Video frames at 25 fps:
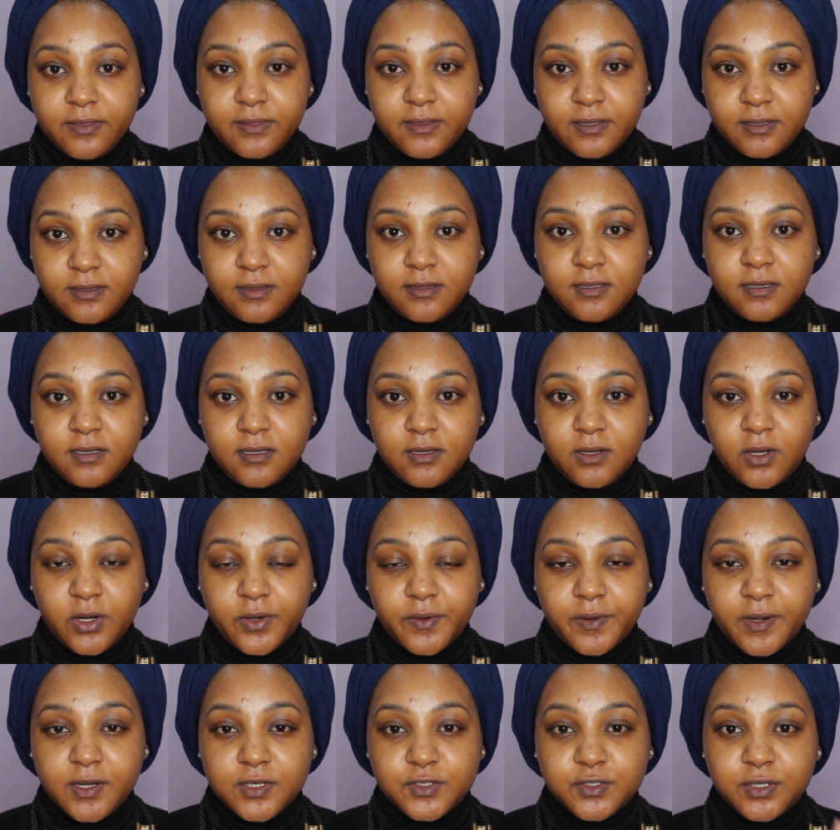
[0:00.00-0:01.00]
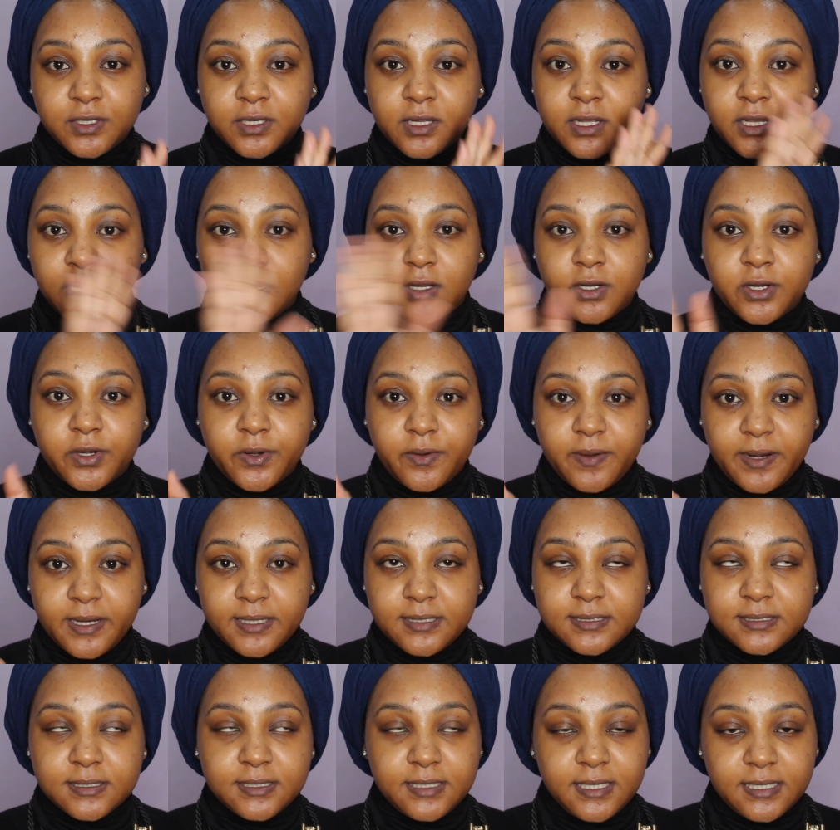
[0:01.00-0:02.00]
The orange one color
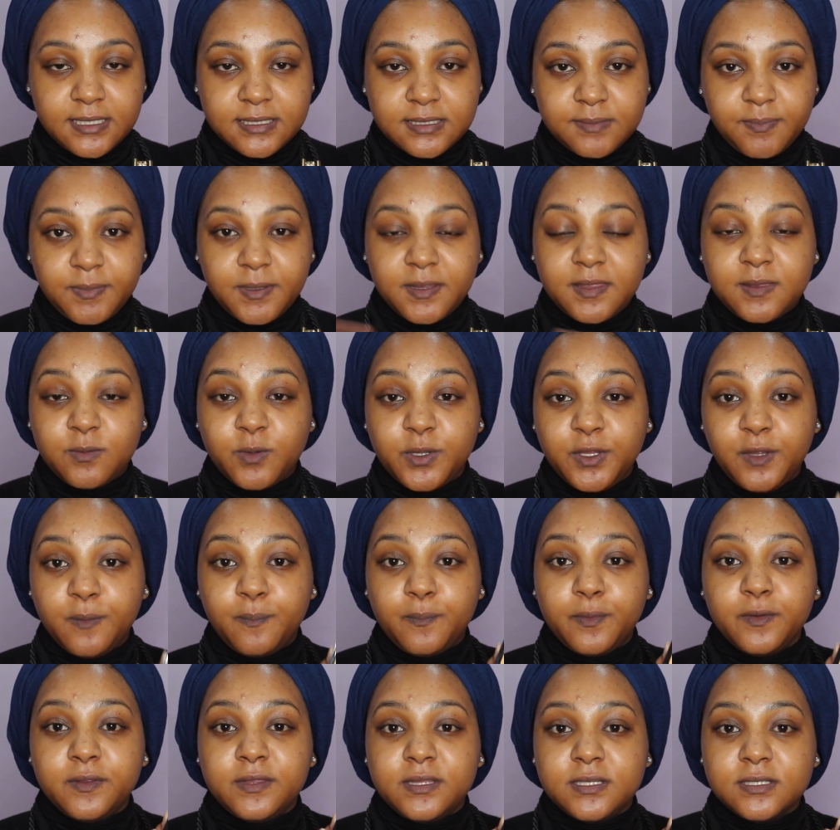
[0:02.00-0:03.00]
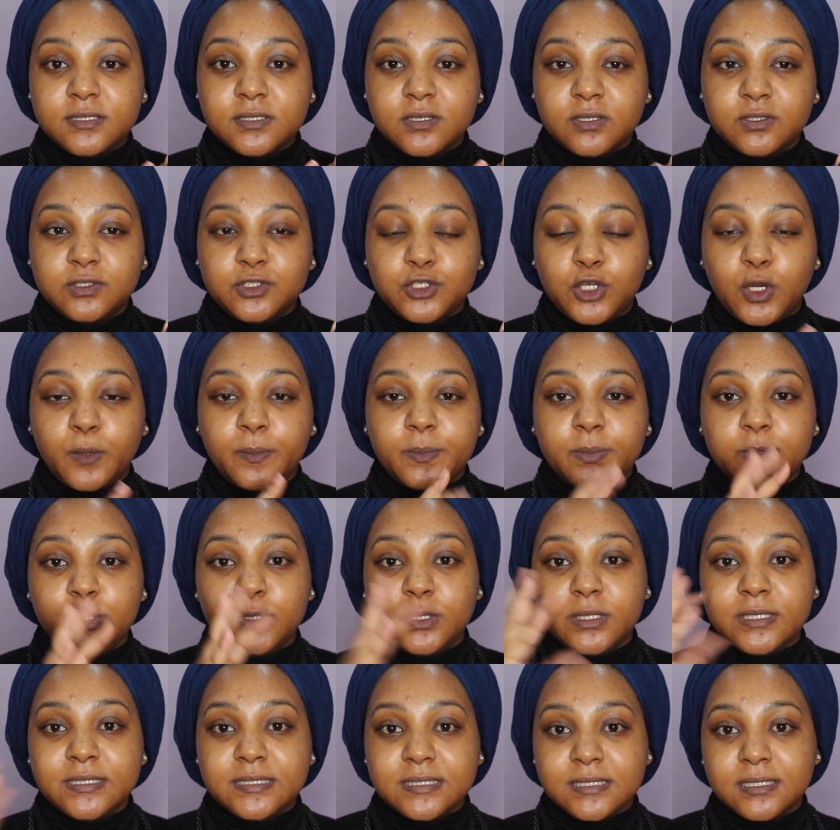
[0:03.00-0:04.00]
corrects, yes, but when you put this on top,
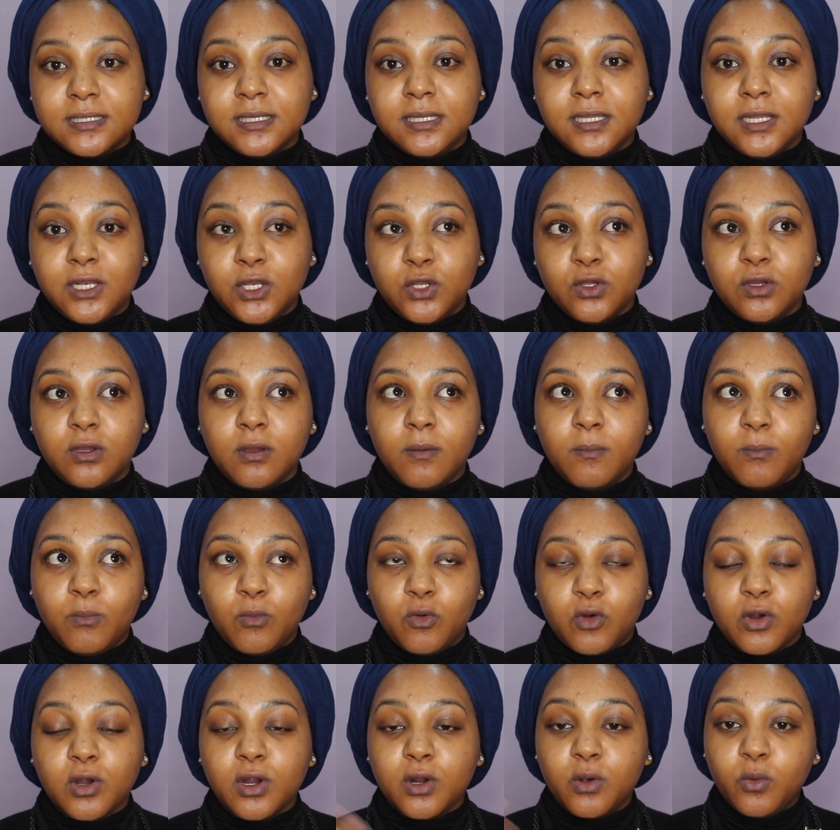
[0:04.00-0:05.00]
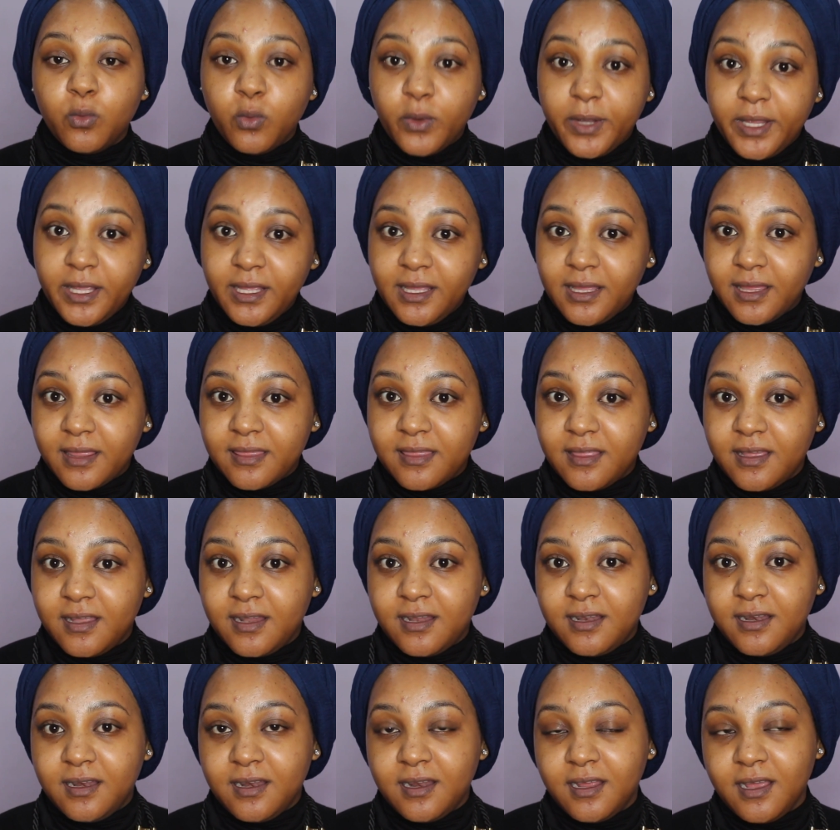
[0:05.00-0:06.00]
you instantly look more awake
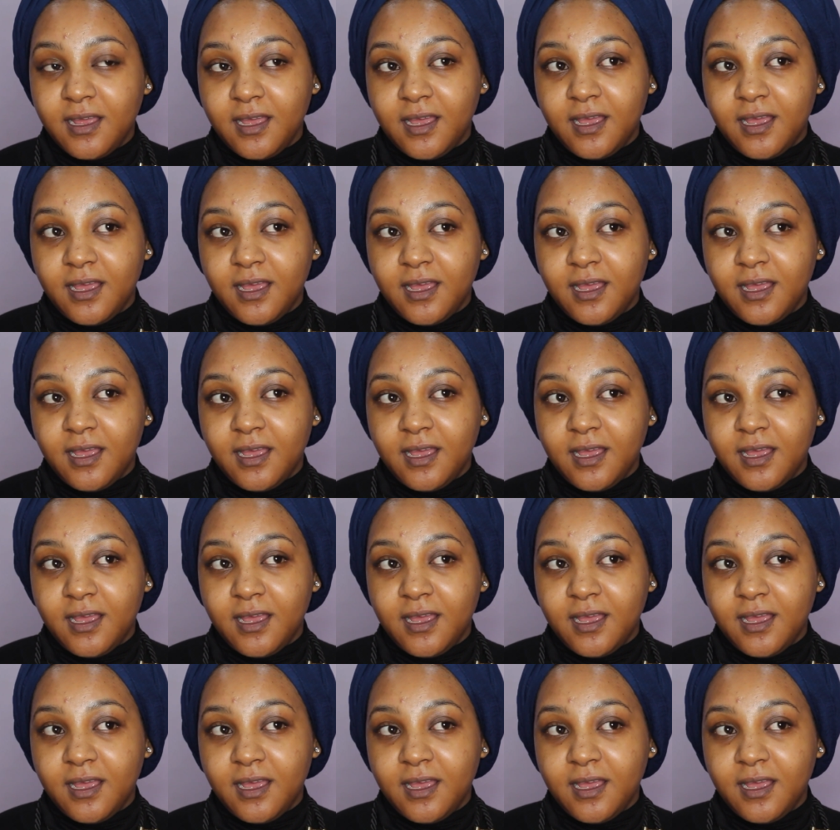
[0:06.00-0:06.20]
than